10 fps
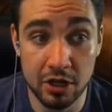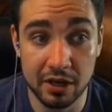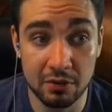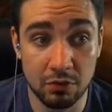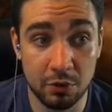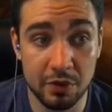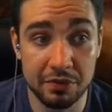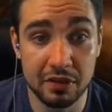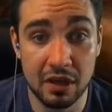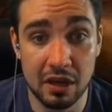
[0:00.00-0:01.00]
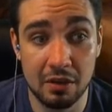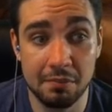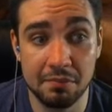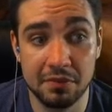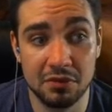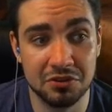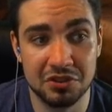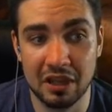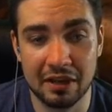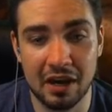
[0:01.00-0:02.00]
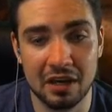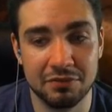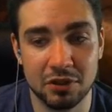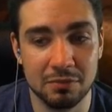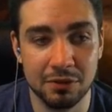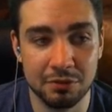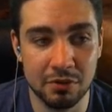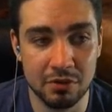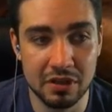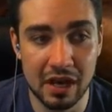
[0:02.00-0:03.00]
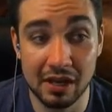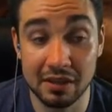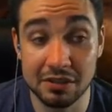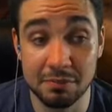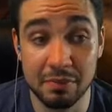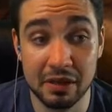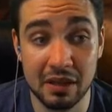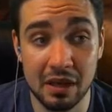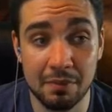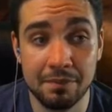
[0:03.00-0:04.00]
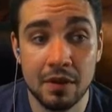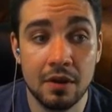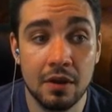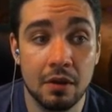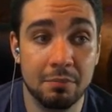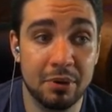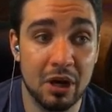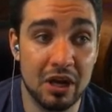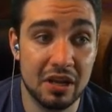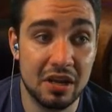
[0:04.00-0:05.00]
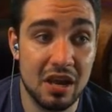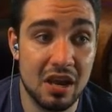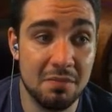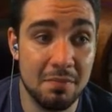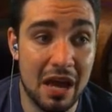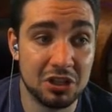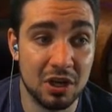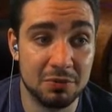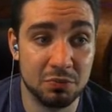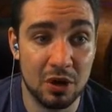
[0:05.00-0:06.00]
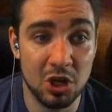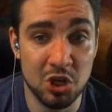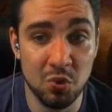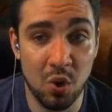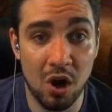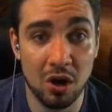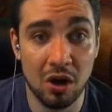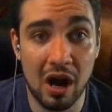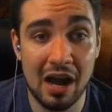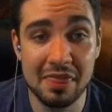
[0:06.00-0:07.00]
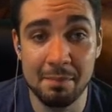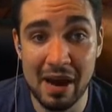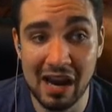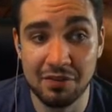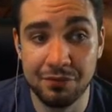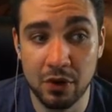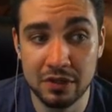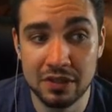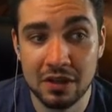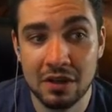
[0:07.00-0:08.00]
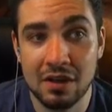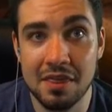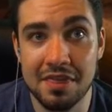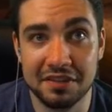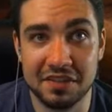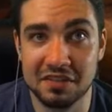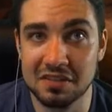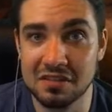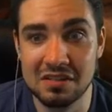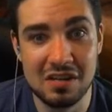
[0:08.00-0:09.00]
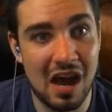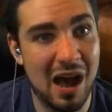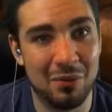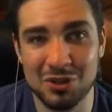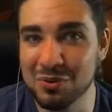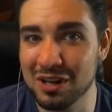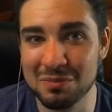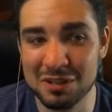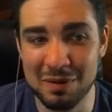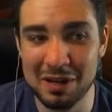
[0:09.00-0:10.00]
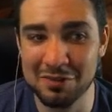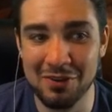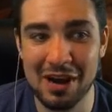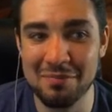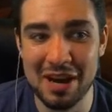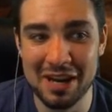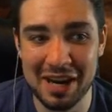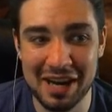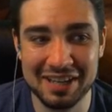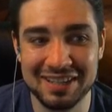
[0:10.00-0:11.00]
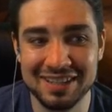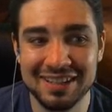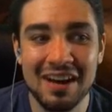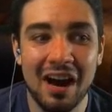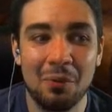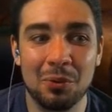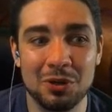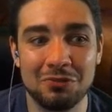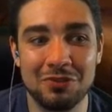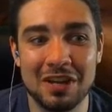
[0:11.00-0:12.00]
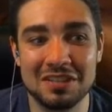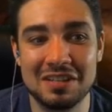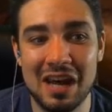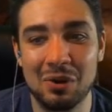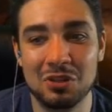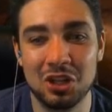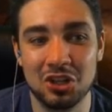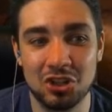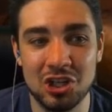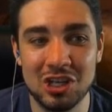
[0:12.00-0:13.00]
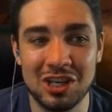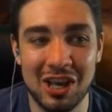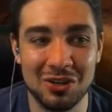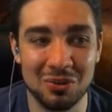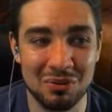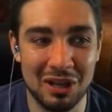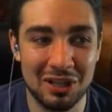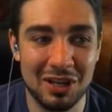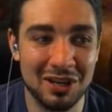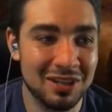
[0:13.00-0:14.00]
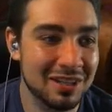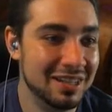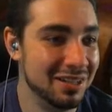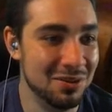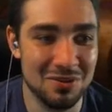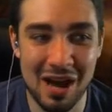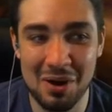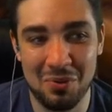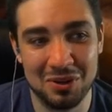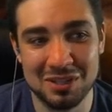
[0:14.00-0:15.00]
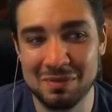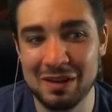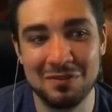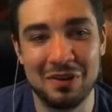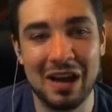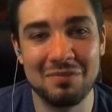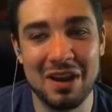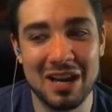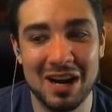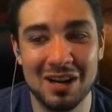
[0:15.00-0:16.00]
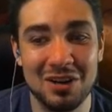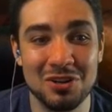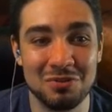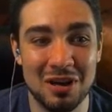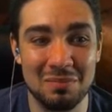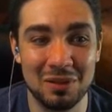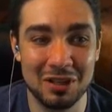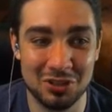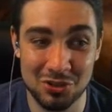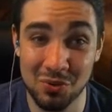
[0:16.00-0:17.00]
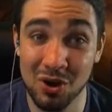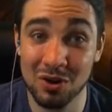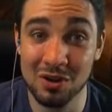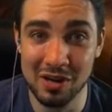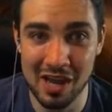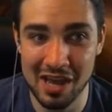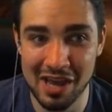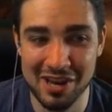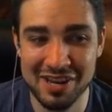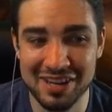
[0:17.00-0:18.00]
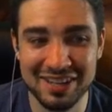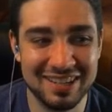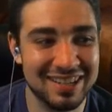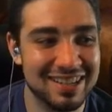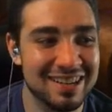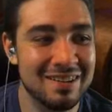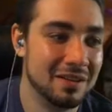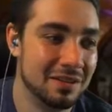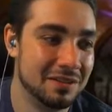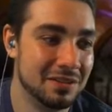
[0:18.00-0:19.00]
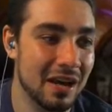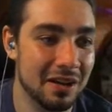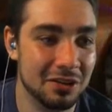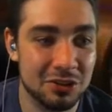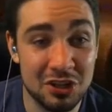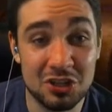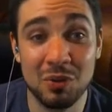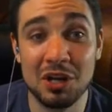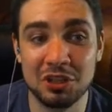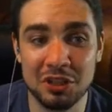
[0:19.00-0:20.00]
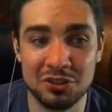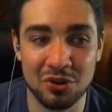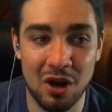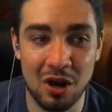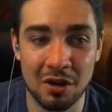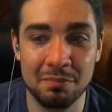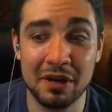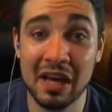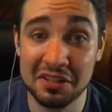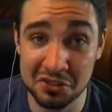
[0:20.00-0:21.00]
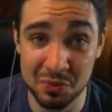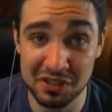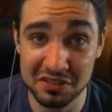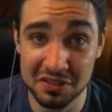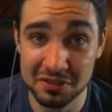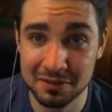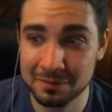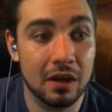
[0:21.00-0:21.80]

It can run away with the game. You just like kind of turbo through your deck, and that's a big game. But in matchups where you are on the back foot, this is not what you want to be spending 5 mana on. When you're facing down Tajik and Aurelia, You do not want to spend 5 mana on Underrealm Lich. You are dead. So yeah, situationally strong, but has its weaknesses.